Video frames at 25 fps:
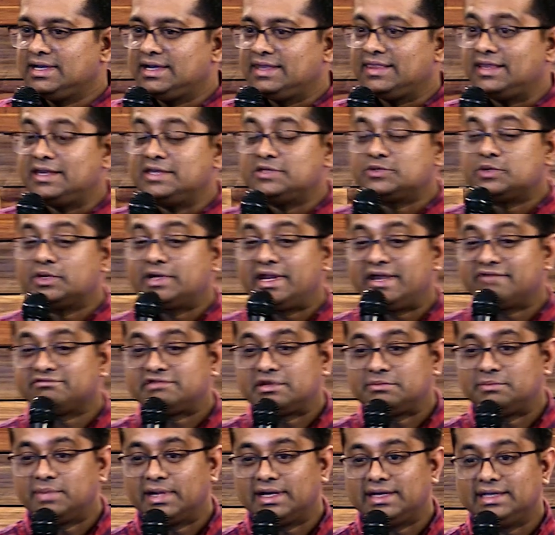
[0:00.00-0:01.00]
And he told
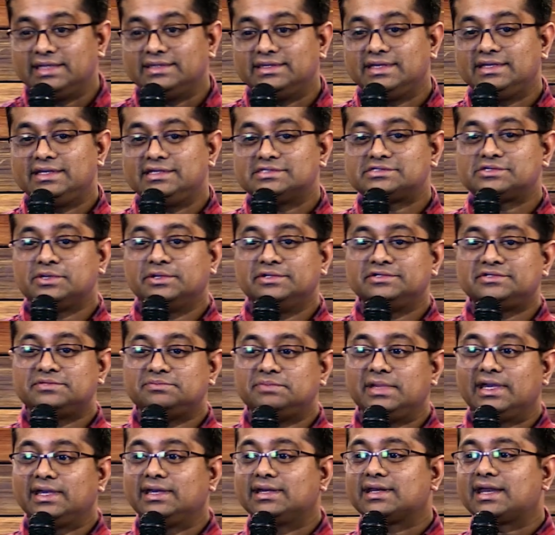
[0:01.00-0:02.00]
everybody that he's going to
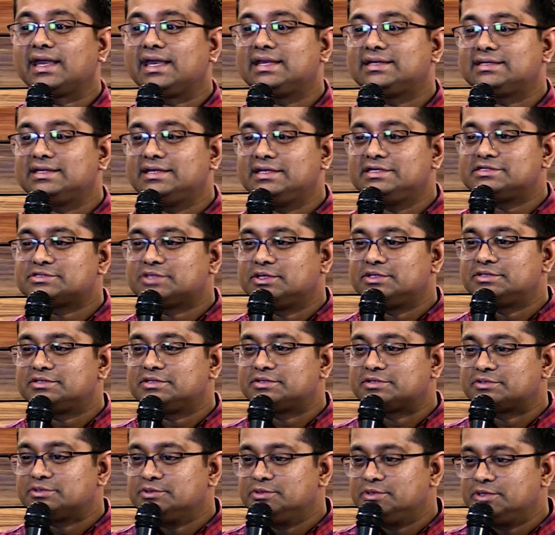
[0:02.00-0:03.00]
be great and he's going
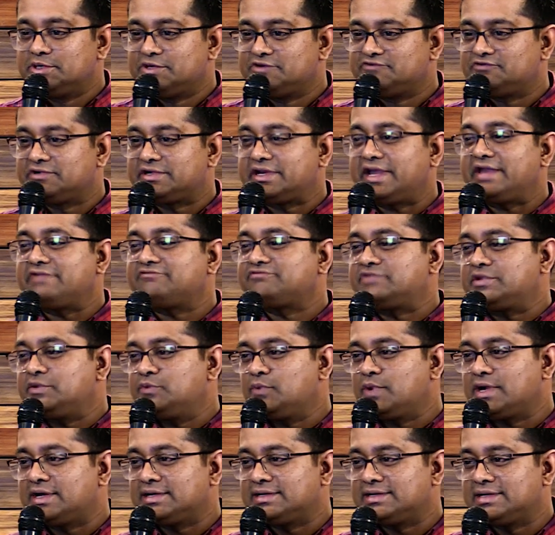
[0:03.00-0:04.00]
to rule over
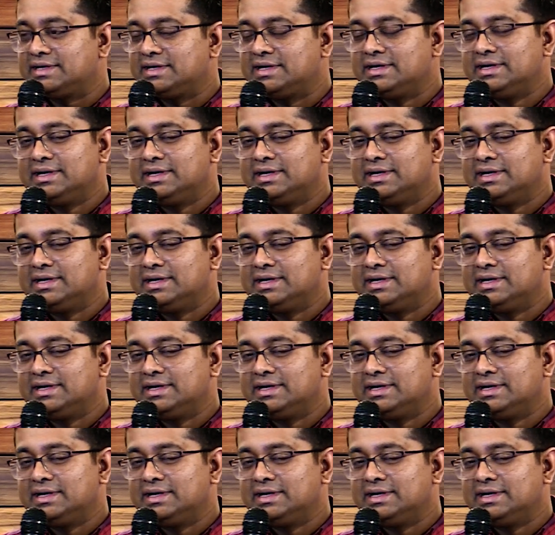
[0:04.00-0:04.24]
everyone.